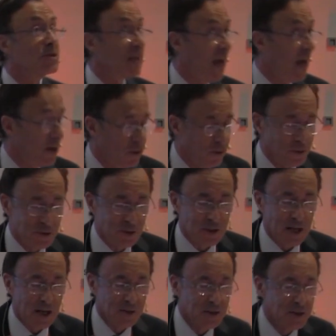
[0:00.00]
can cause your
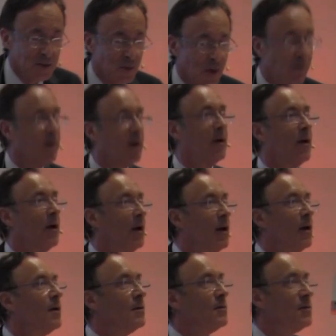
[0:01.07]
glands to swell.
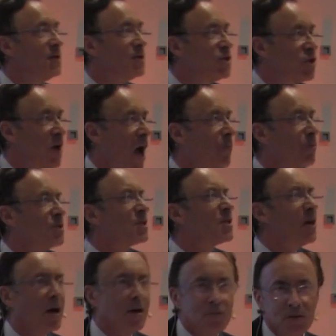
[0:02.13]
This chap was
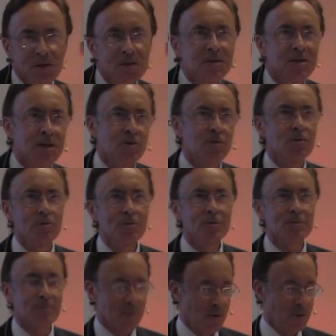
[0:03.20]
covered in tattoos,
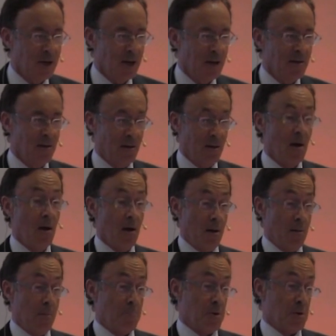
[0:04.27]
okay?
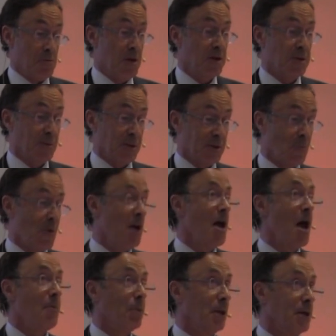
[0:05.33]
But this was the one
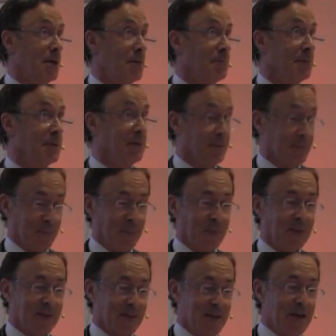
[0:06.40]
I blamed.
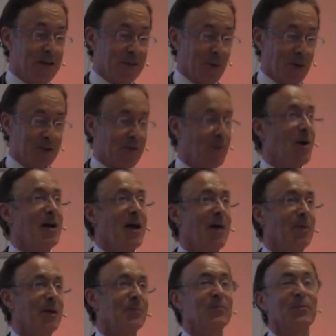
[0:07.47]
This was the one I
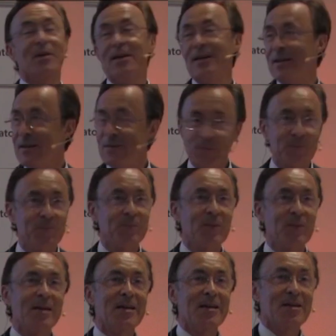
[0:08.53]
blamed.
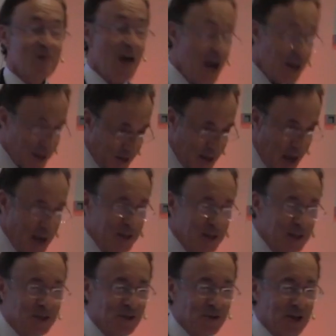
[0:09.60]
That
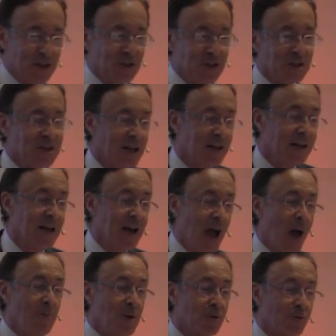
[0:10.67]
is the Rangers sign.
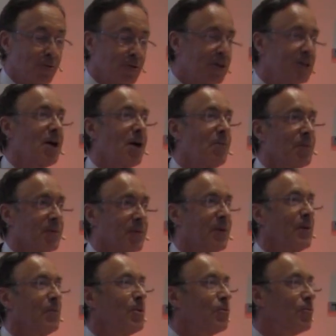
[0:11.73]
And we wrote this up
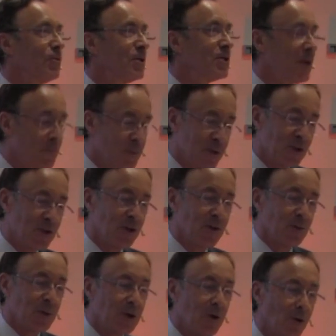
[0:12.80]
in the journal.
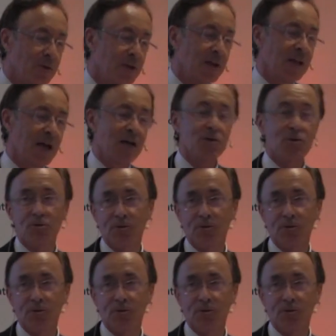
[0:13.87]
We called it Glasgow